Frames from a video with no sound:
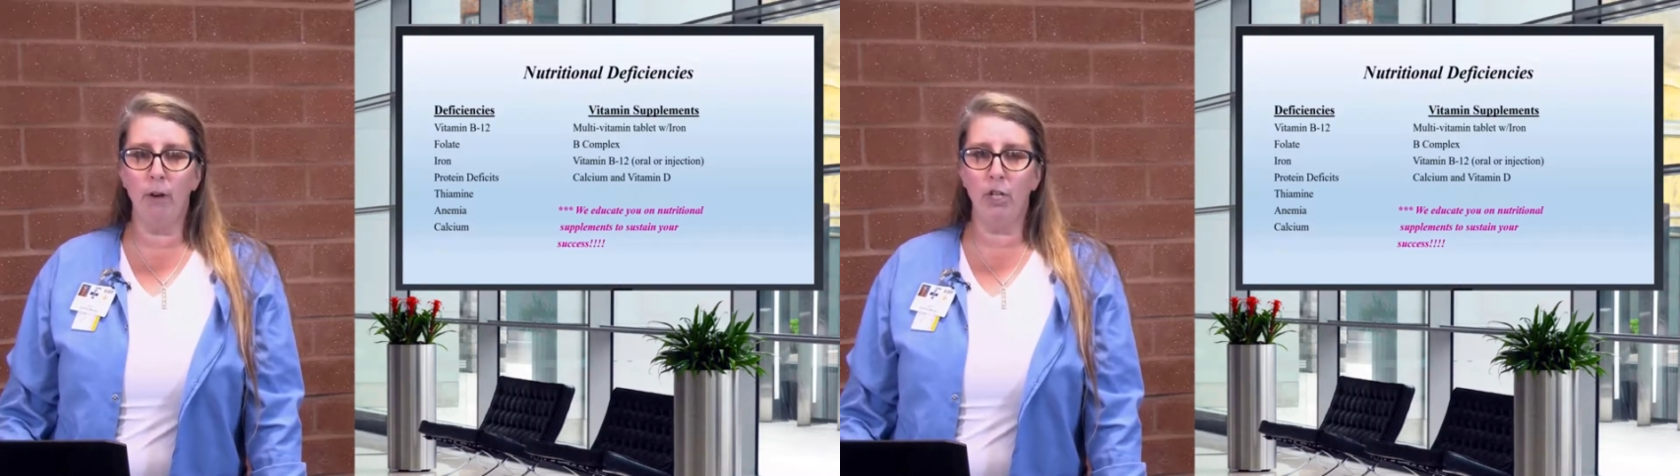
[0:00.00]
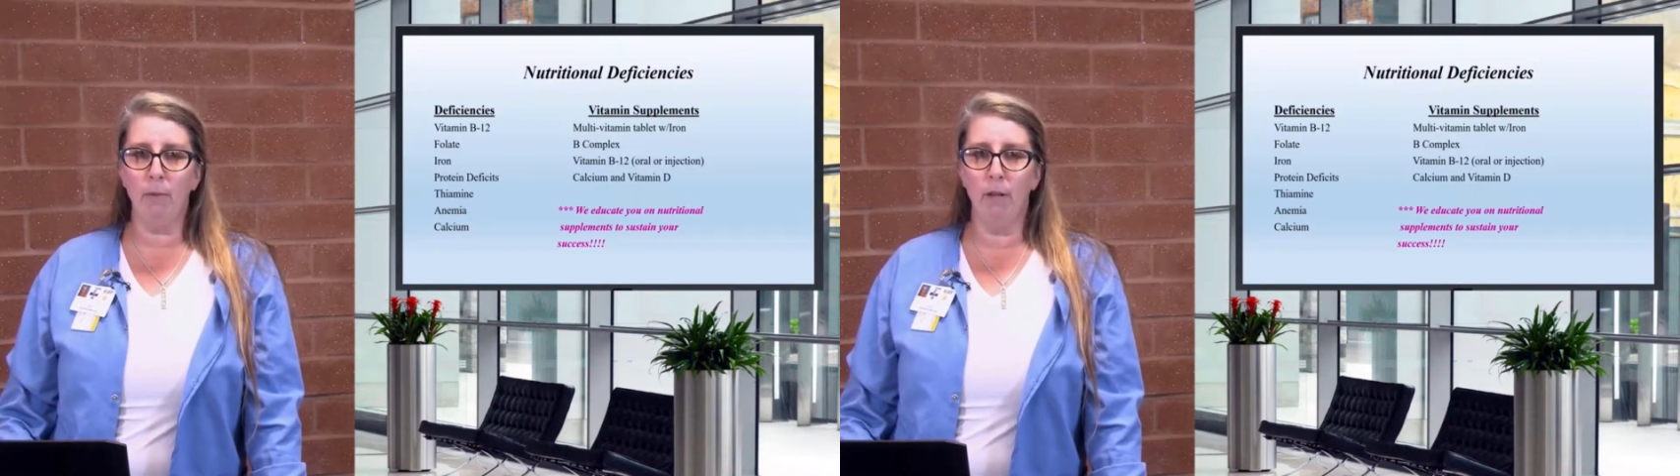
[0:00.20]

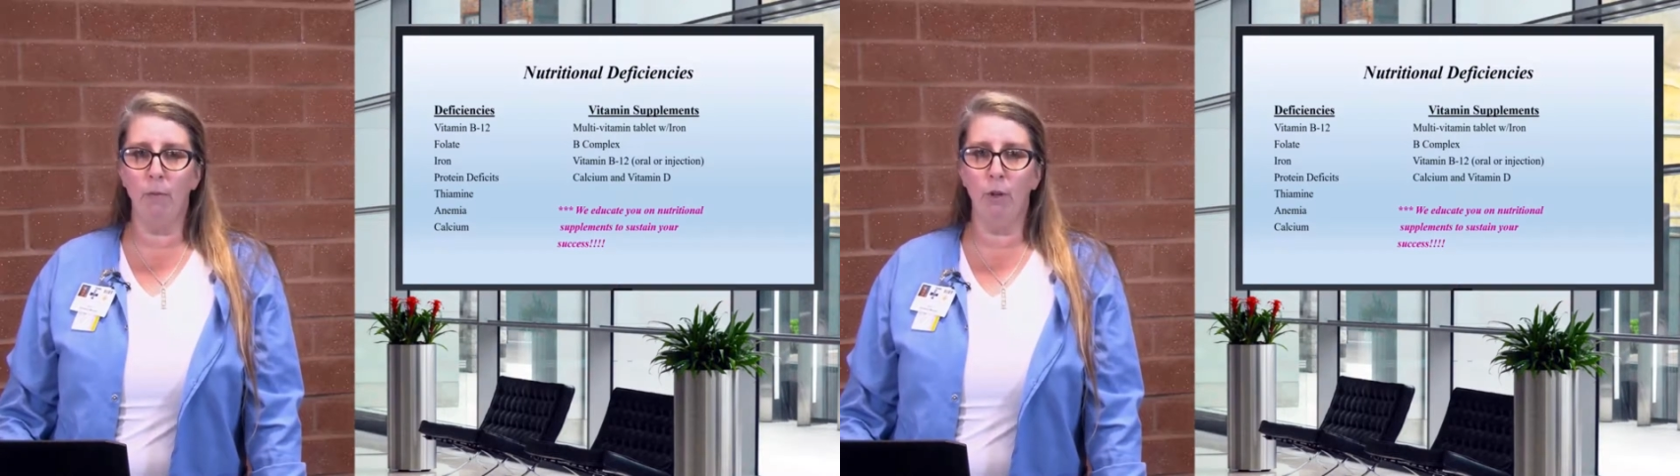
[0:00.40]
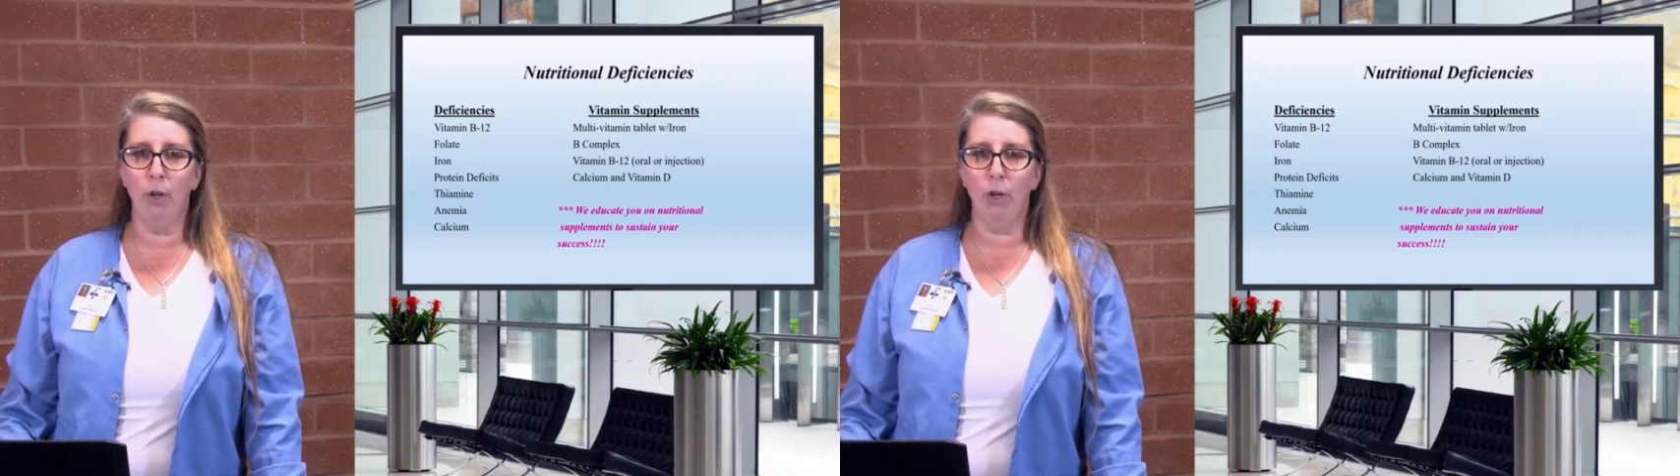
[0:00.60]

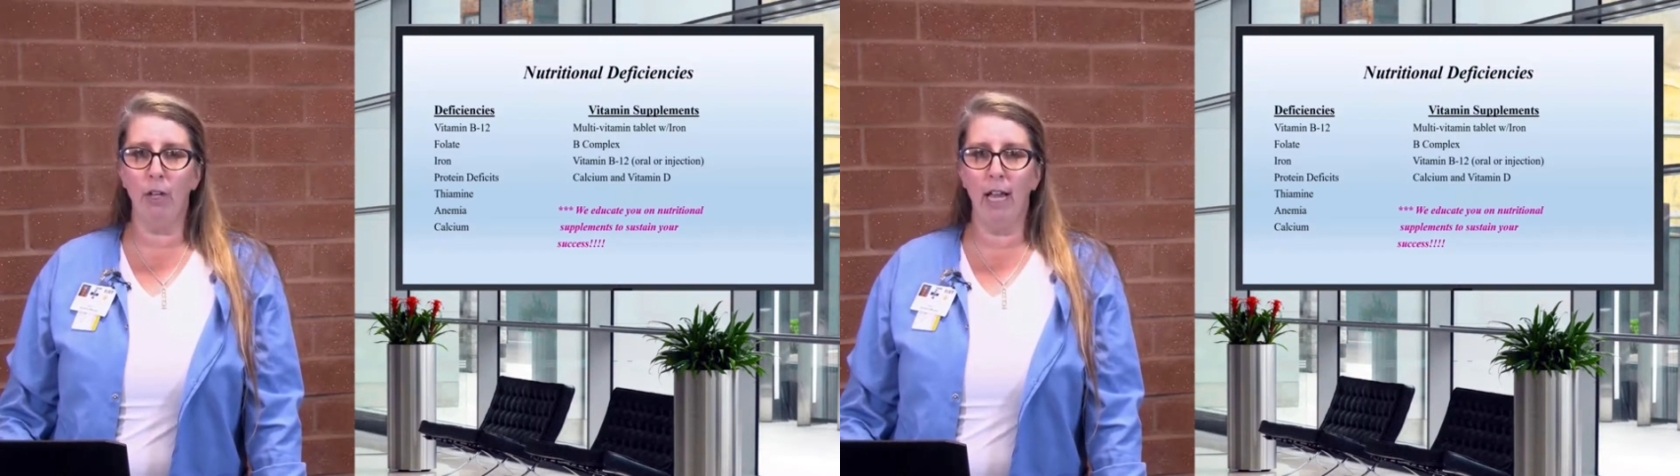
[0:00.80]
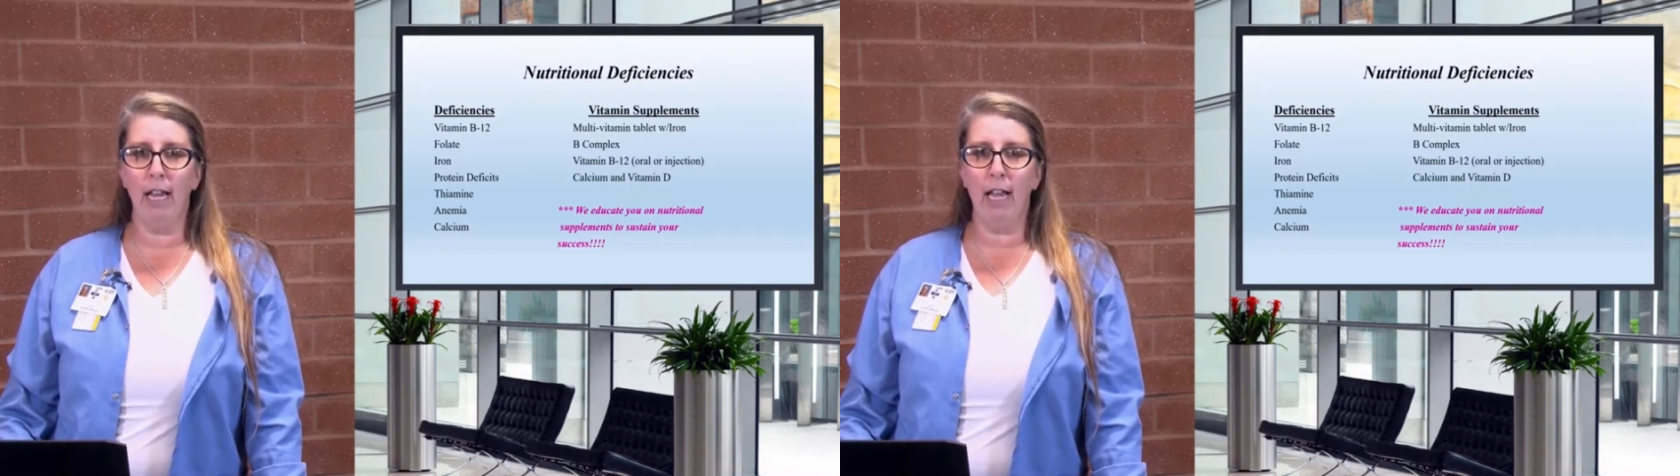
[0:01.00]
regimen will look
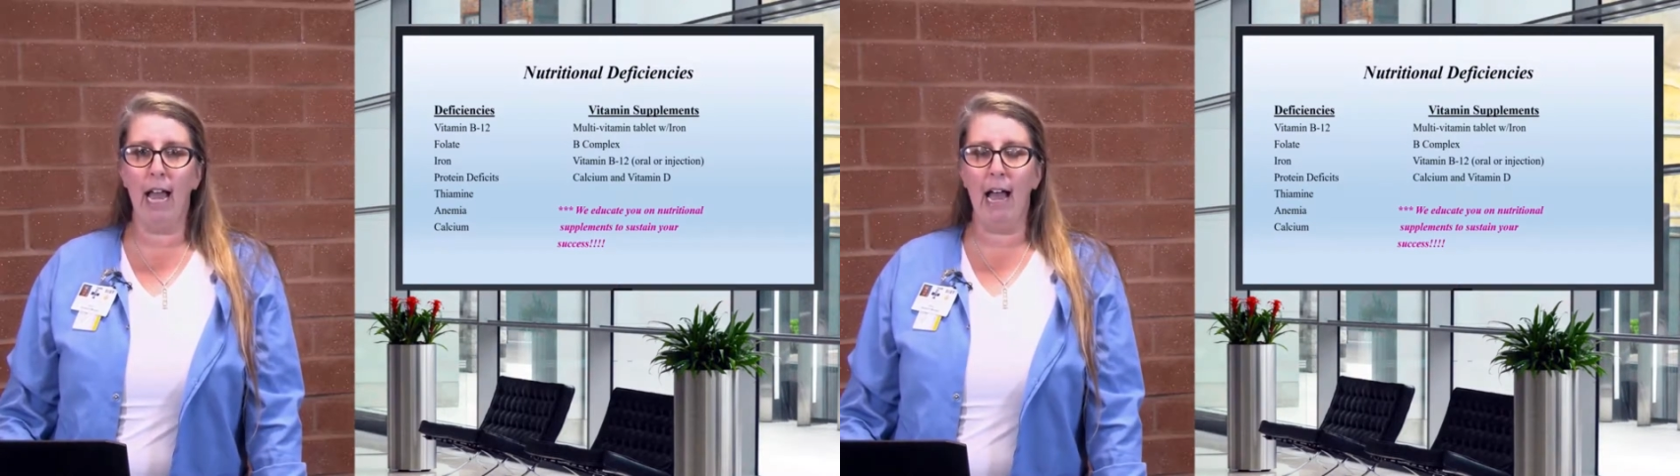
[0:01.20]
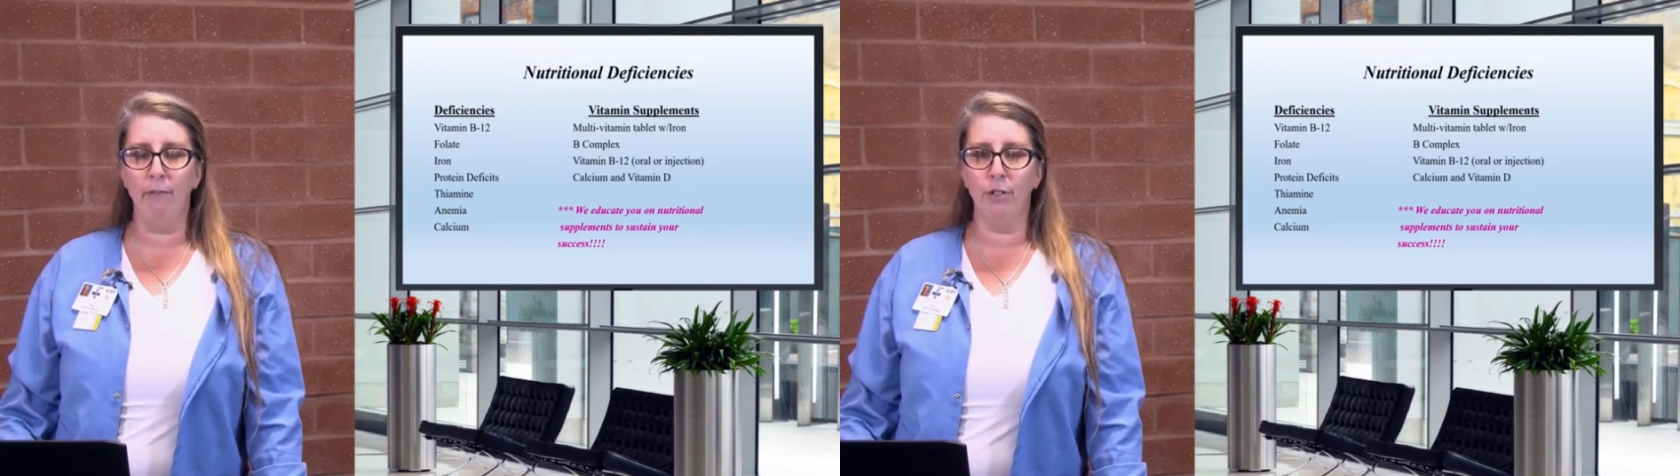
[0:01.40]
like
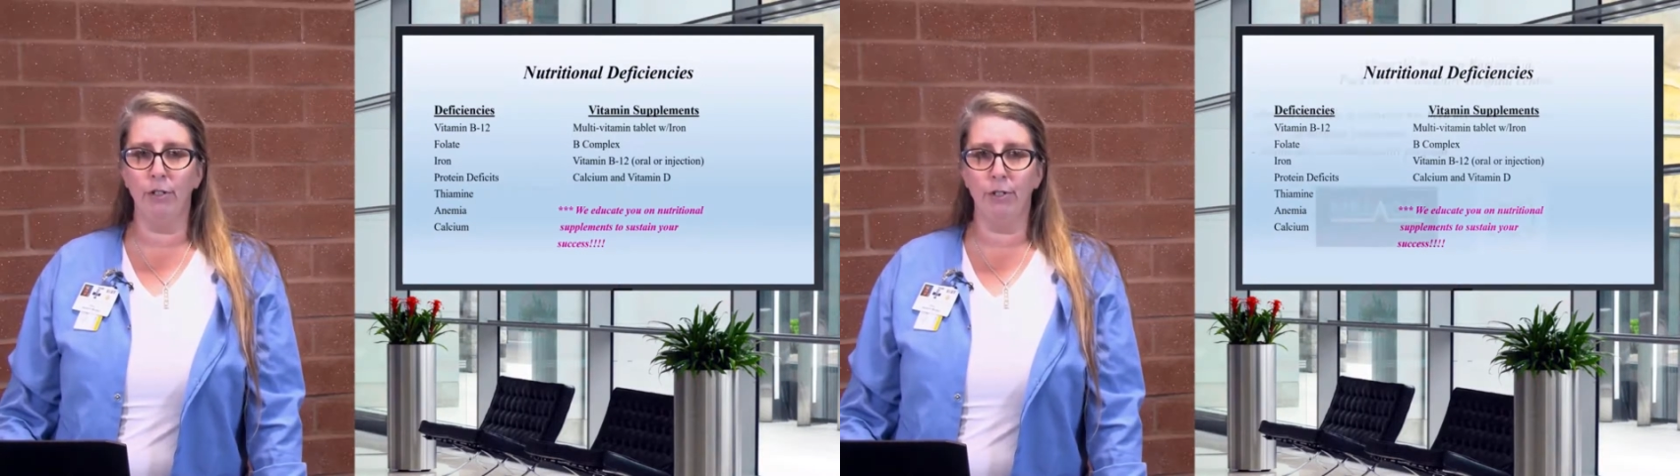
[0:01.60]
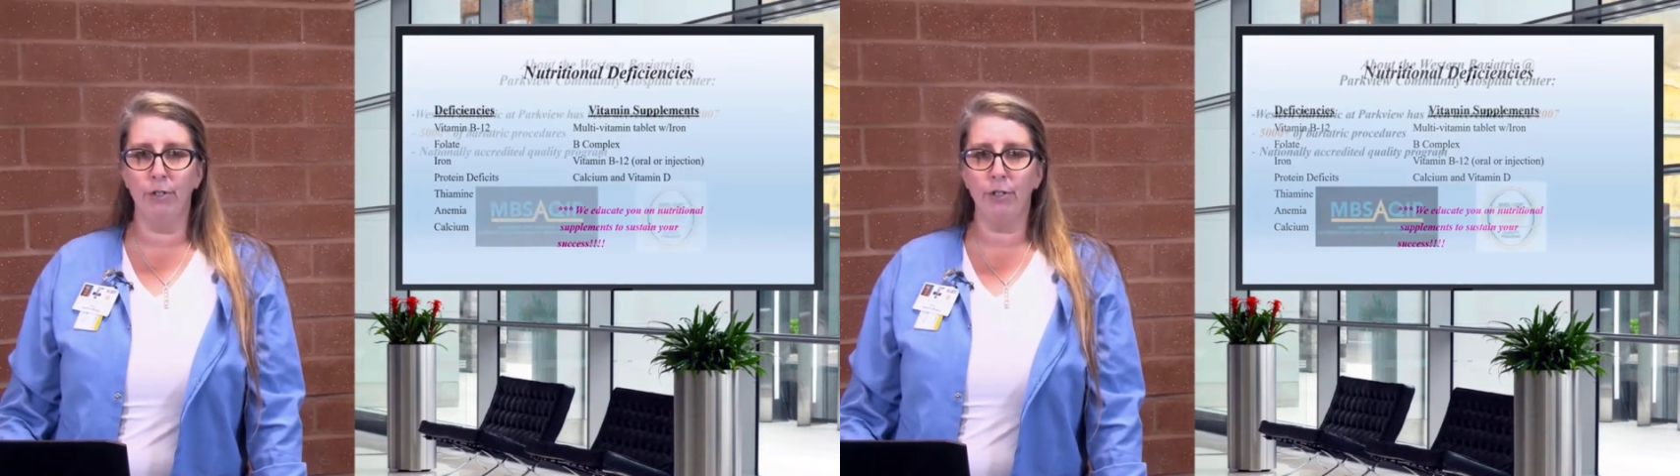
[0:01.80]
after
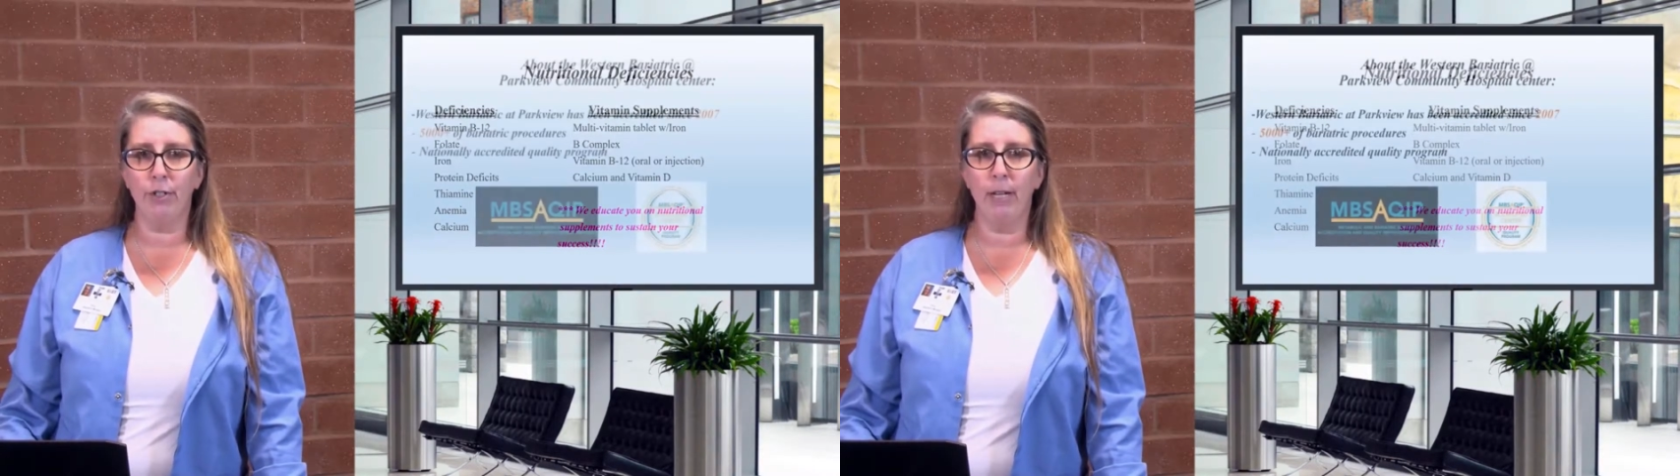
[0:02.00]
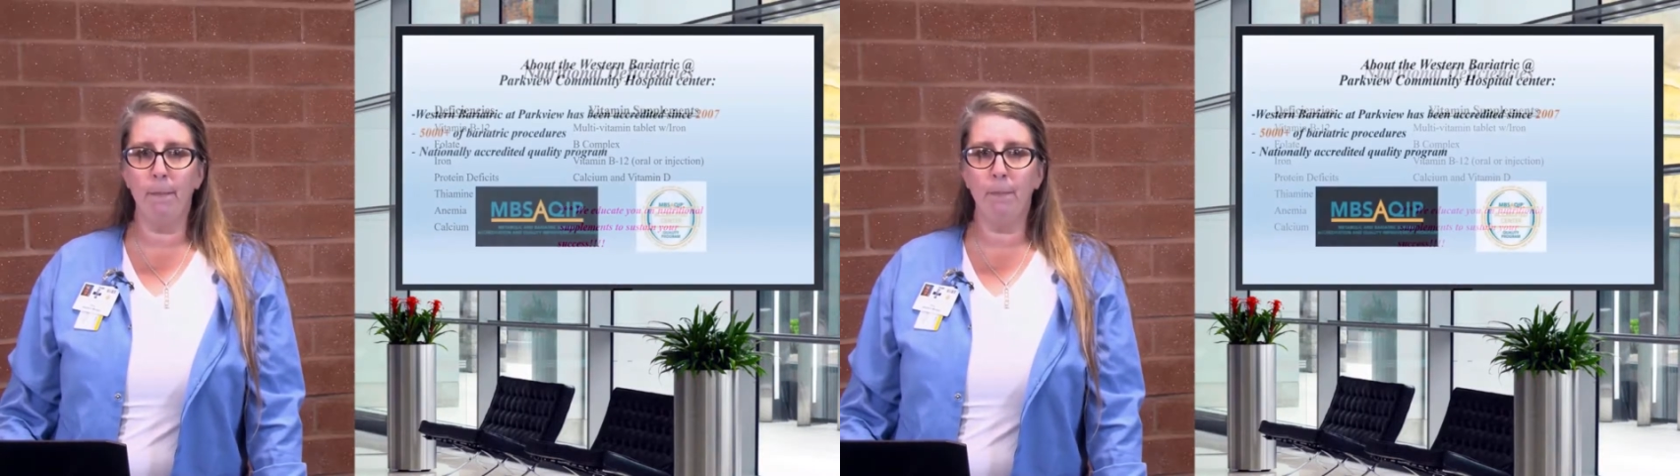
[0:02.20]

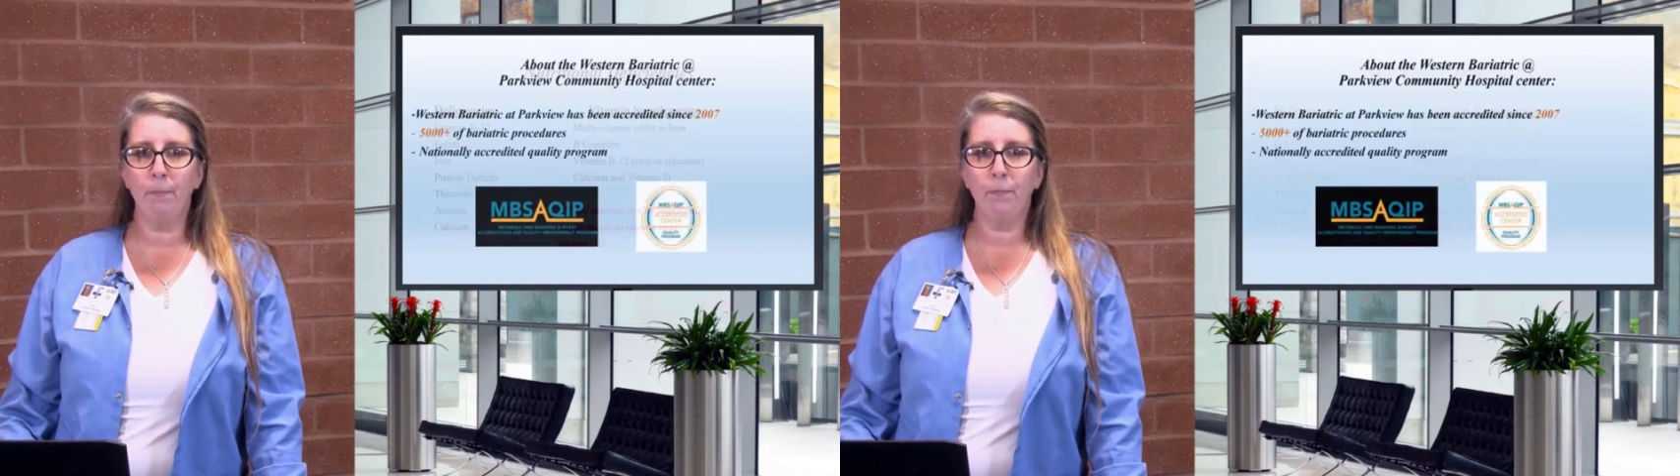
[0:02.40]
surgery.